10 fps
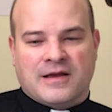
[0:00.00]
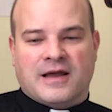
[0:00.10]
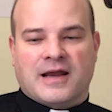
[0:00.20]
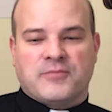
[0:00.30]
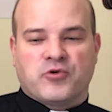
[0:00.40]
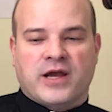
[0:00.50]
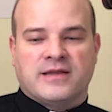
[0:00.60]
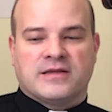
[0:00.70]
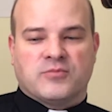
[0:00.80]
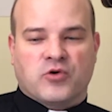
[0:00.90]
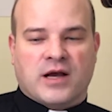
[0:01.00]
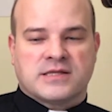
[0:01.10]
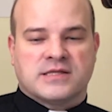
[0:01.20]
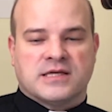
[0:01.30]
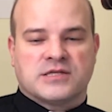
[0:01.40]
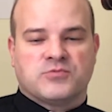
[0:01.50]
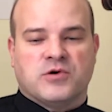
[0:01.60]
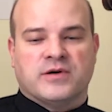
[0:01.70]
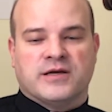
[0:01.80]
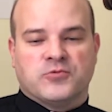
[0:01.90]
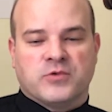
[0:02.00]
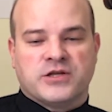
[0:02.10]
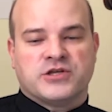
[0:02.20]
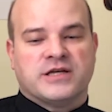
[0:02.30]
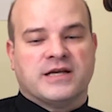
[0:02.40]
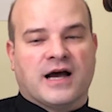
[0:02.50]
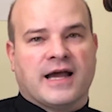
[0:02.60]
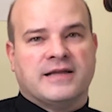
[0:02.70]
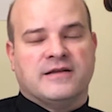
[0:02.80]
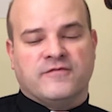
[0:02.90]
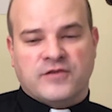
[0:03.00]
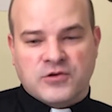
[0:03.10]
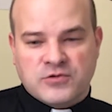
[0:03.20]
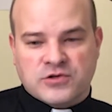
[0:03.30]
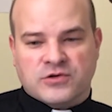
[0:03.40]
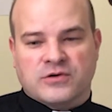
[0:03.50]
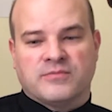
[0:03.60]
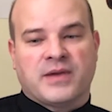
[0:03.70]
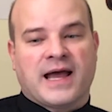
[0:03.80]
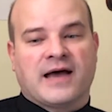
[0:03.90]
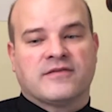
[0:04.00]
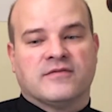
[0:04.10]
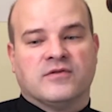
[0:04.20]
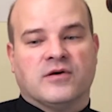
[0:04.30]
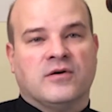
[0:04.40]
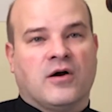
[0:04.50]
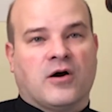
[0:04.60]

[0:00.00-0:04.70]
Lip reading: and I pray that the process will enrich and guide the future path of